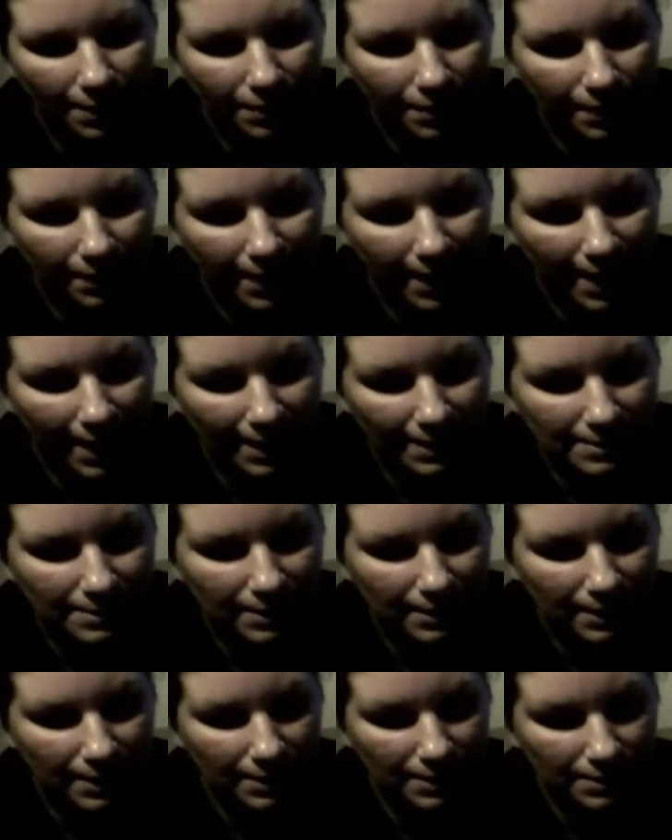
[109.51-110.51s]
that
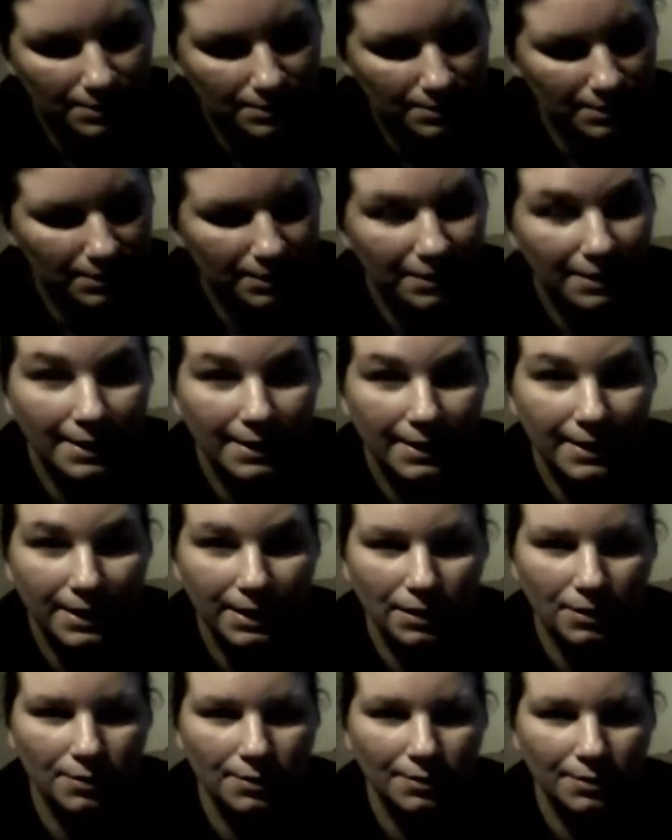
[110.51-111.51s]
is the
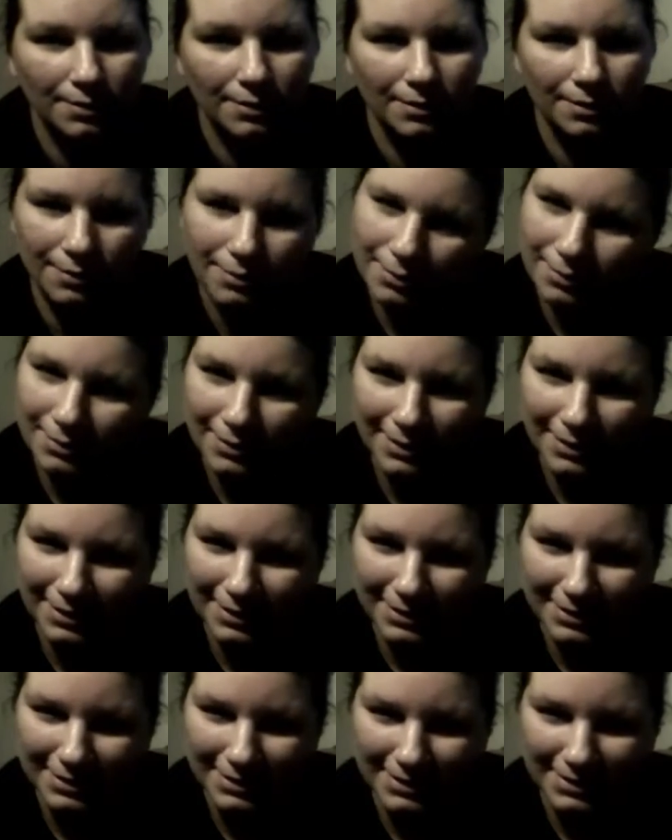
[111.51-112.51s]
deal.
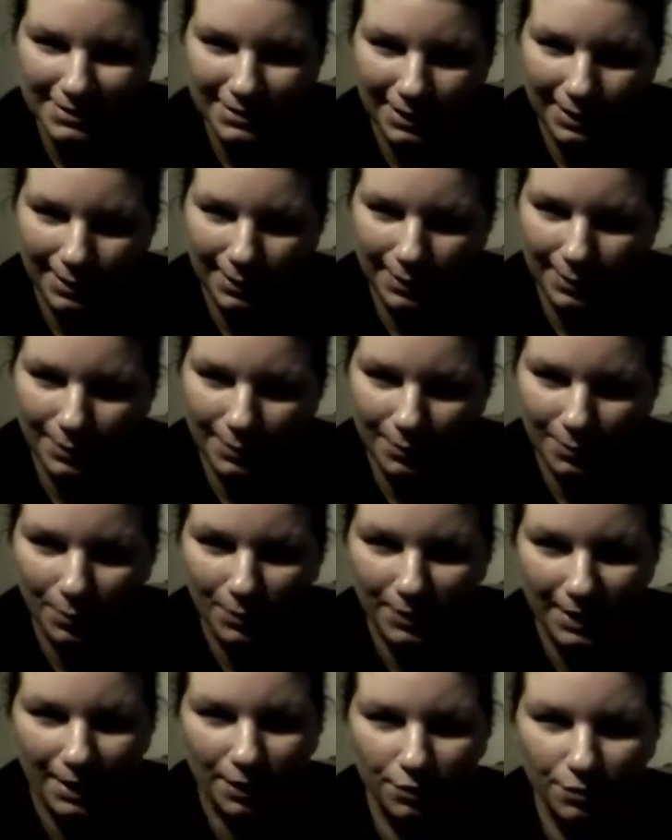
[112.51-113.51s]
So,
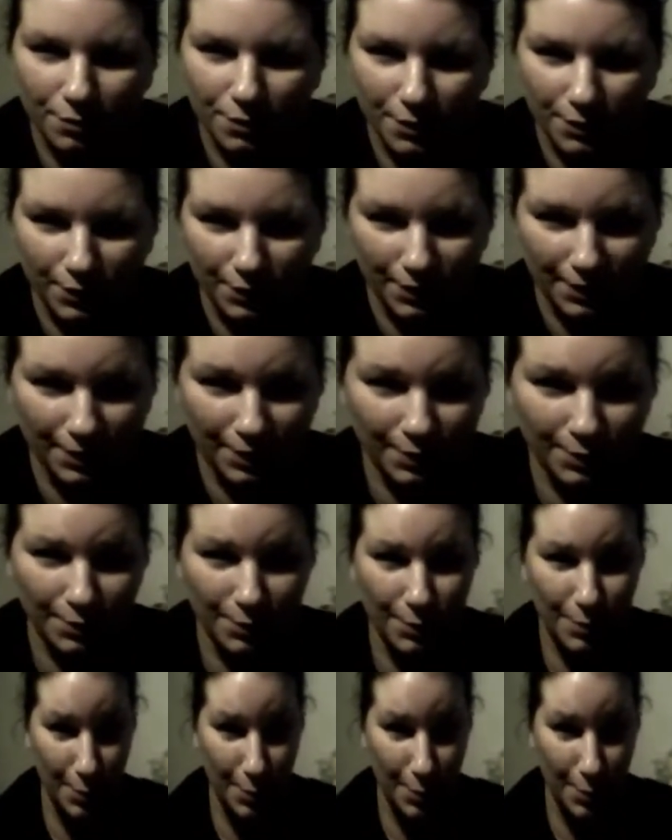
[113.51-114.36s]
without further ado,